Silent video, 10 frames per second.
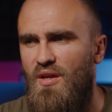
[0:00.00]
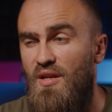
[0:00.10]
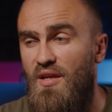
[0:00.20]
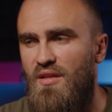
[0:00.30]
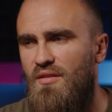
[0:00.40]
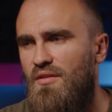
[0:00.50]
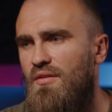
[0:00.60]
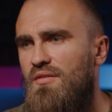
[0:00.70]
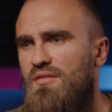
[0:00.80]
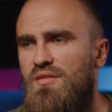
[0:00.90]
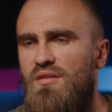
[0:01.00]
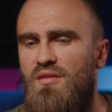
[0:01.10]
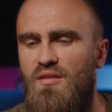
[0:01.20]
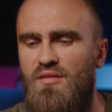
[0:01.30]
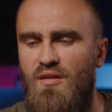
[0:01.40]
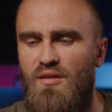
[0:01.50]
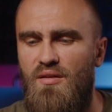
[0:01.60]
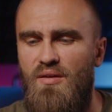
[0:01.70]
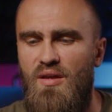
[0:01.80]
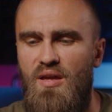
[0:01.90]
and I can clearly see that
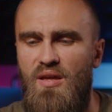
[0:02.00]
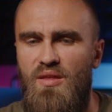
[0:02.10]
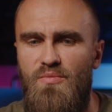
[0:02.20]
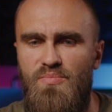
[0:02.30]
the